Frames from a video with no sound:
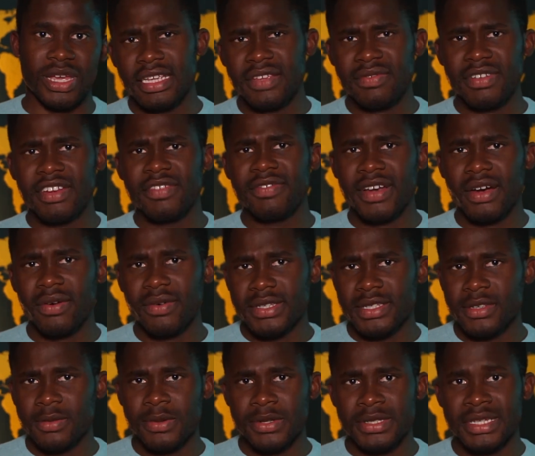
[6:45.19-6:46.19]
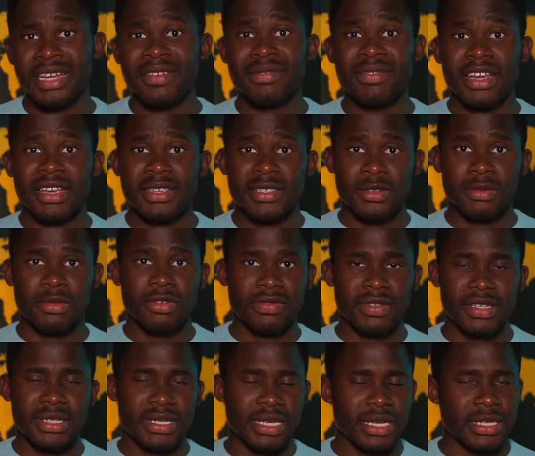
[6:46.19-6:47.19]
Even if I was supposed to have like some of
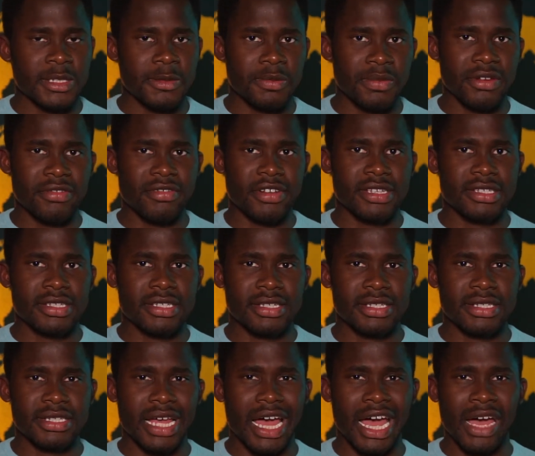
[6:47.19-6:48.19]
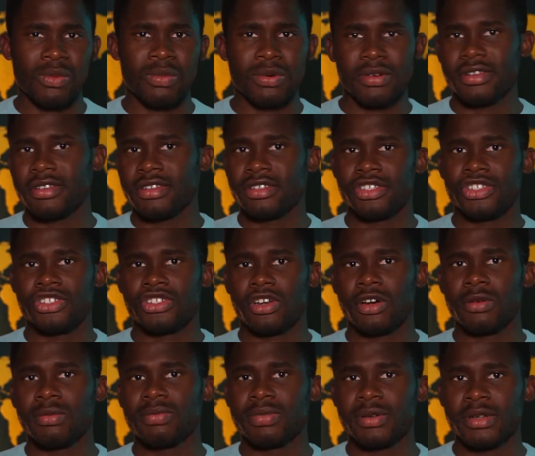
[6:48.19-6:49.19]
these experiences, I wouldn't
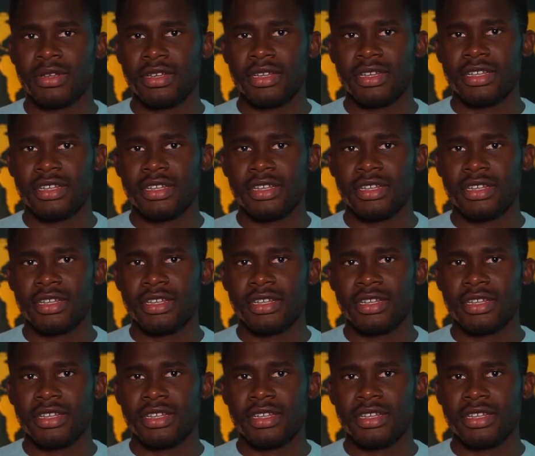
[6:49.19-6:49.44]
jump